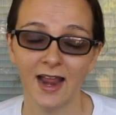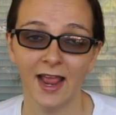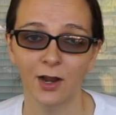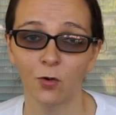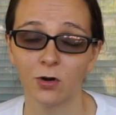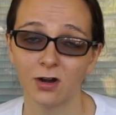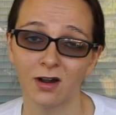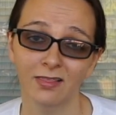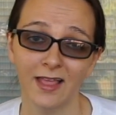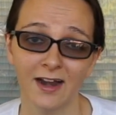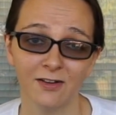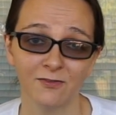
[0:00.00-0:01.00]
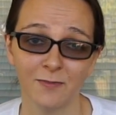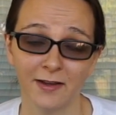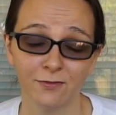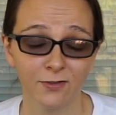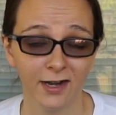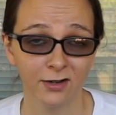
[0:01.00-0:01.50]
I order a lot of my
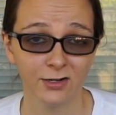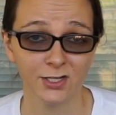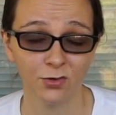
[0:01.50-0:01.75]
fragrance